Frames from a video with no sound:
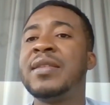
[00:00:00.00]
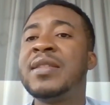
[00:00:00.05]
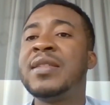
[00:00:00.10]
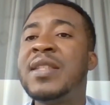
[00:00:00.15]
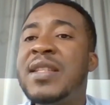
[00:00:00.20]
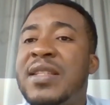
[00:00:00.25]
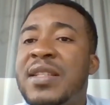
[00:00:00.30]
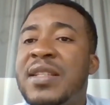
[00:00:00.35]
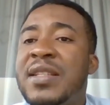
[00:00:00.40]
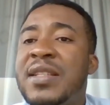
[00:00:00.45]

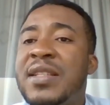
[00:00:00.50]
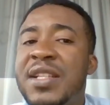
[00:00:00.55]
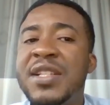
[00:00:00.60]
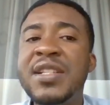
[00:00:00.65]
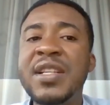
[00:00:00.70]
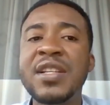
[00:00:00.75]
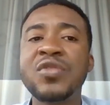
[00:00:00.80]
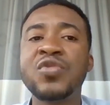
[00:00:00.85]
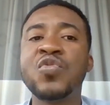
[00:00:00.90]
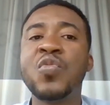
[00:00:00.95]
these
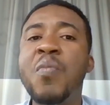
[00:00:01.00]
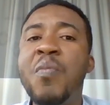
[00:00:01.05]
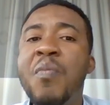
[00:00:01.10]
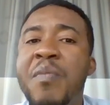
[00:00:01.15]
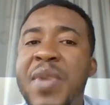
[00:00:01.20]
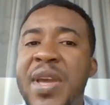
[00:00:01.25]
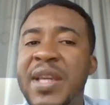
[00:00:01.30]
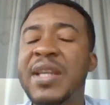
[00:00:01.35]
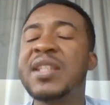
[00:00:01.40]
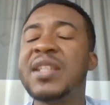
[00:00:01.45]
leaders to
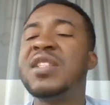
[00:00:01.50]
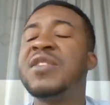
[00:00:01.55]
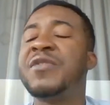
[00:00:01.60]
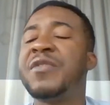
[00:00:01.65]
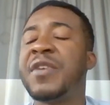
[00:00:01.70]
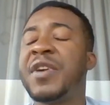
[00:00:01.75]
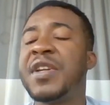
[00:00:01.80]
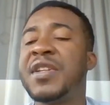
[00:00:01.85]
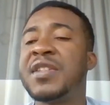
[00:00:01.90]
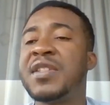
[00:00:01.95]
make a
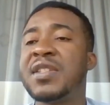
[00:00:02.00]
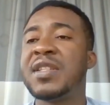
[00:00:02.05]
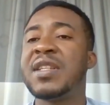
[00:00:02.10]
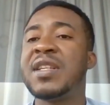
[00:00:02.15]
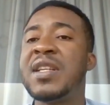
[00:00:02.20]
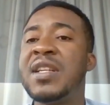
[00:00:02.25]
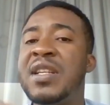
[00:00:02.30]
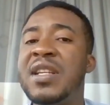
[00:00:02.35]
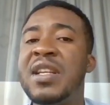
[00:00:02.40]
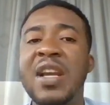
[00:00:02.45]
difference
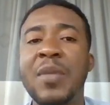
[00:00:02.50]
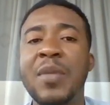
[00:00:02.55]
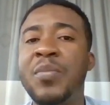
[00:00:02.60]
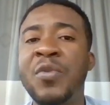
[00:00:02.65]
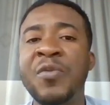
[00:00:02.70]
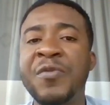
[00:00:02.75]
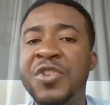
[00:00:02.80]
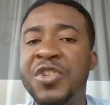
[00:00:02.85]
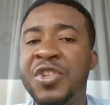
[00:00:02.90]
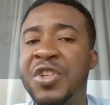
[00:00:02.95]
in their
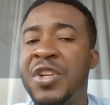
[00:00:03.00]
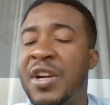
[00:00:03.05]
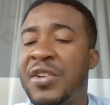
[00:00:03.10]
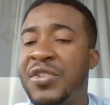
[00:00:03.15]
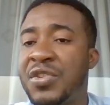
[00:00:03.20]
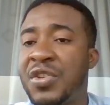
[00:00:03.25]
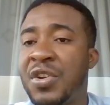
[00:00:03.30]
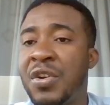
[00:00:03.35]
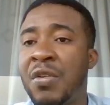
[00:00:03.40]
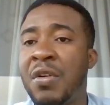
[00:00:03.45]

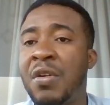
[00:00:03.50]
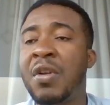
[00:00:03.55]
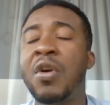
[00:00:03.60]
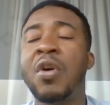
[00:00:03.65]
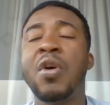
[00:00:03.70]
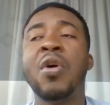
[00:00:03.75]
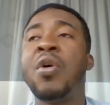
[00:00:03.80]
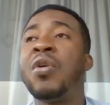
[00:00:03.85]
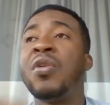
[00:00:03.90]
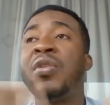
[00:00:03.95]
professional field
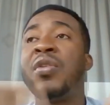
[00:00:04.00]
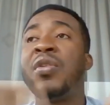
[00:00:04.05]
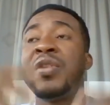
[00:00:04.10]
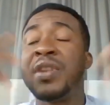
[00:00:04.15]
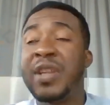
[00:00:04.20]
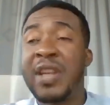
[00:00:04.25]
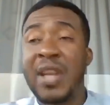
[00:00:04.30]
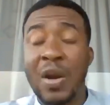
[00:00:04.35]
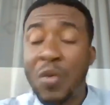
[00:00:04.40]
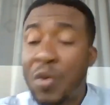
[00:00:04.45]
or
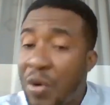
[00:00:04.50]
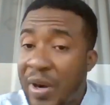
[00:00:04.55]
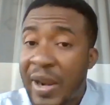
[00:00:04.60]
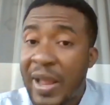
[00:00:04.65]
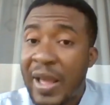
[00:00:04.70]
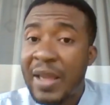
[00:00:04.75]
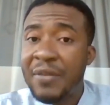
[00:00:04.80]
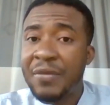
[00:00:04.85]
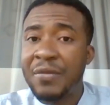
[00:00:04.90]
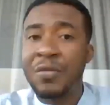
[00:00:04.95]
in their whole
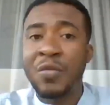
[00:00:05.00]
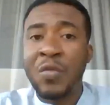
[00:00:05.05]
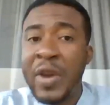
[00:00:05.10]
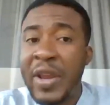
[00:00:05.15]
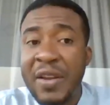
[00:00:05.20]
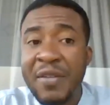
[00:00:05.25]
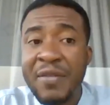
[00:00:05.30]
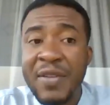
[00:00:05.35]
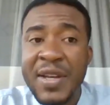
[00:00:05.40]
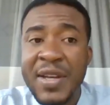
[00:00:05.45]
life,
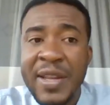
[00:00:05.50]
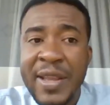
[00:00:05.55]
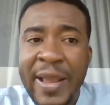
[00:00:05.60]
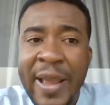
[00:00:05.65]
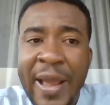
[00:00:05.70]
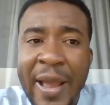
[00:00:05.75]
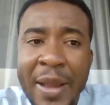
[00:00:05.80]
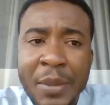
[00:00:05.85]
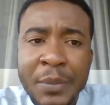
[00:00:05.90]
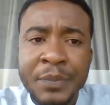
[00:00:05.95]
wherever
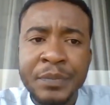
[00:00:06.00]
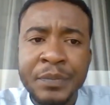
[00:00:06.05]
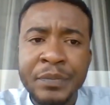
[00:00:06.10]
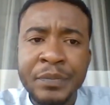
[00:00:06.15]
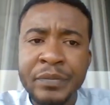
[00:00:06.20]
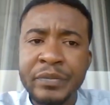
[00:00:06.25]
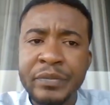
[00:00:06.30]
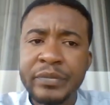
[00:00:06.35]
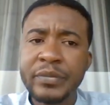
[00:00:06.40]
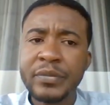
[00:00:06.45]
they are.
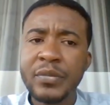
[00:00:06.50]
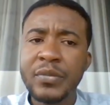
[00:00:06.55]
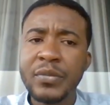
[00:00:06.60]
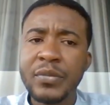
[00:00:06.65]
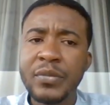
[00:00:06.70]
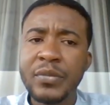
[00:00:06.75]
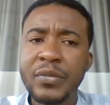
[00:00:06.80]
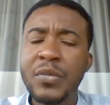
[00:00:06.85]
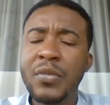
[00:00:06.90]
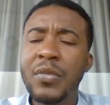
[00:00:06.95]

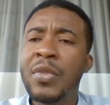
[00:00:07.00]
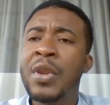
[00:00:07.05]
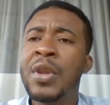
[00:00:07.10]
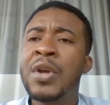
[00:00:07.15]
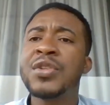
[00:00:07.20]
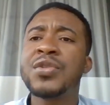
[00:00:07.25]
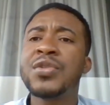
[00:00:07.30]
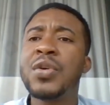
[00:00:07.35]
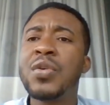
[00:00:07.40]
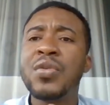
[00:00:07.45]

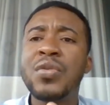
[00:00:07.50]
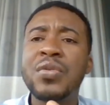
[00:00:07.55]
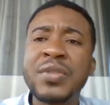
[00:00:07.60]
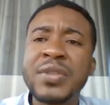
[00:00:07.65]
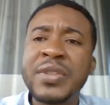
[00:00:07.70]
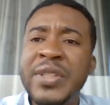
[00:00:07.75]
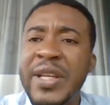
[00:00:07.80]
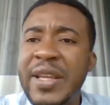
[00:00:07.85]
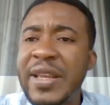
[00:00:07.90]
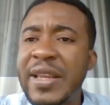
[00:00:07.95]
So
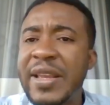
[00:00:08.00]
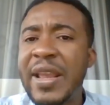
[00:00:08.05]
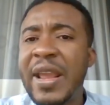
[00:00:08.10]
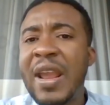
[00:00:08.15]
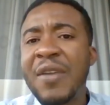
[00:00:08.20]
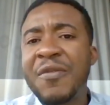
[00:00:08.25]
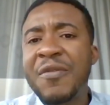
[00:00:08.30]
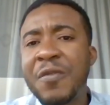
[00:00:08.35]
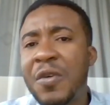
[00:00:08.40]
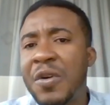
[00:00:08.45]
the
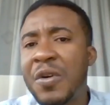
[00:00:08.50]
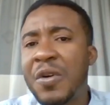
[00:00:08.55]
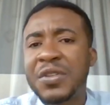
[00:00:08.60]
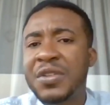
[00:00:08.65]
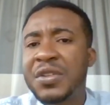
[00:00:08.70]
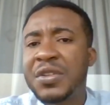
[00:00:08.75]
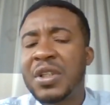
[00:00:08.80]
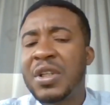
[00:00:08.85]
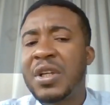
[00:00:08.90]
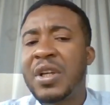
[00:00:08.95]

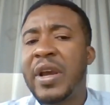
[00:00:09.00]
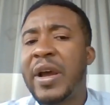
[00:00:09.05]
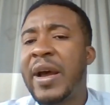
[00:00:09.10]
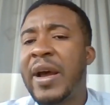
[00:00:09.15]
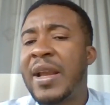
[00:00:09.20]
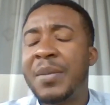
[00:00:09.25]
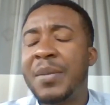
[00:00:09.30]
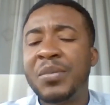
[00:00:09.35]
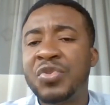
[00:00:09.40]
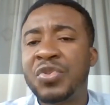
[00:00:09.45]
effort
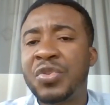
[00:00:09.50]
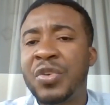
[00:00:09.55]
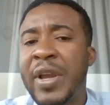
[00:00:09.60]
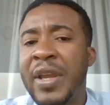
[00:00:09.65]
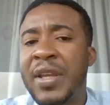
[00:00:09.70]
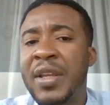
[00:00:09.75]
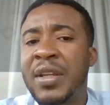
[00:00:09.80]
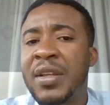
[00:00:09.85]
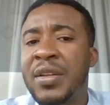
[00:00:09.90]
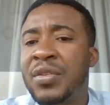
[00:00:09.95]
I am
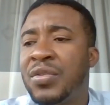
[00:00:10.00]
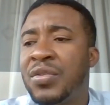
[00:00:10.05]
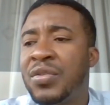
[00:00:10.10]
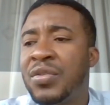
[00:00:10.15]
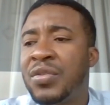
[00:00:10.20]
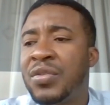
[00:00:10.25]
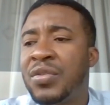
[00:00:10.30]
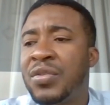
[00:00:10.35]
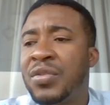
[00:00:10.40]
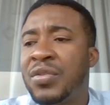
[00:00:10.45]
trying
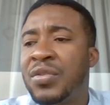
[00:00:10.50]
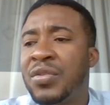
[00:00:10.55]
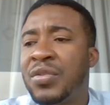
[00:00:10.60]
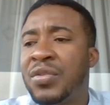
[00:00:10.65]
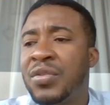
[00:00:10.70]
to